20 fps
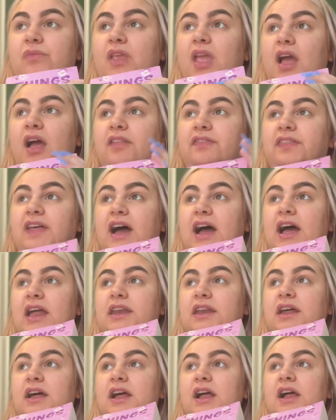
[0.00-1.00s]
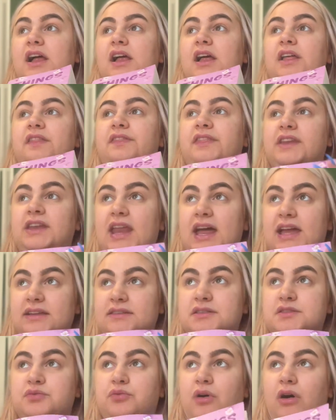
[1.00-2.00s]
And then the
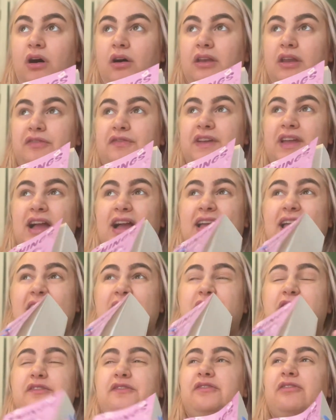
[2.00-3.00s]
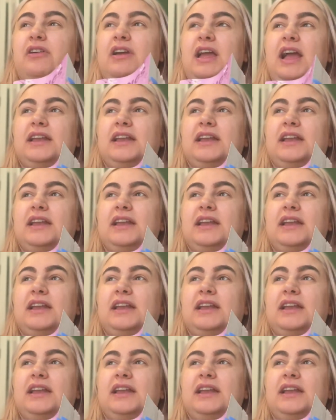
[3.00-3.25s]
next one, I think I gave a three.